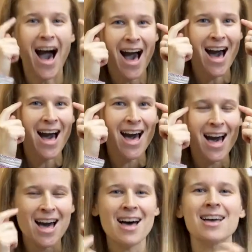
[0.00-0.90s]

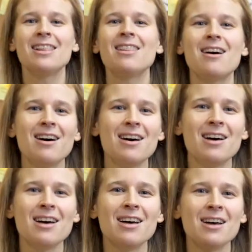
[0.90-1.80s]
I
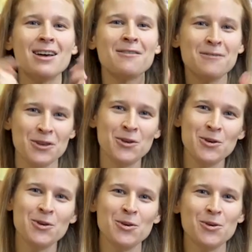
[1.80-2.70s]
love
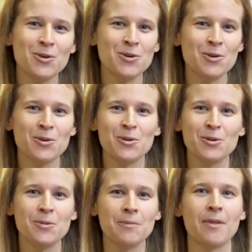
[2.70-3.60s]

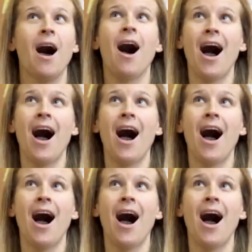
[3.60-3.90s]
you.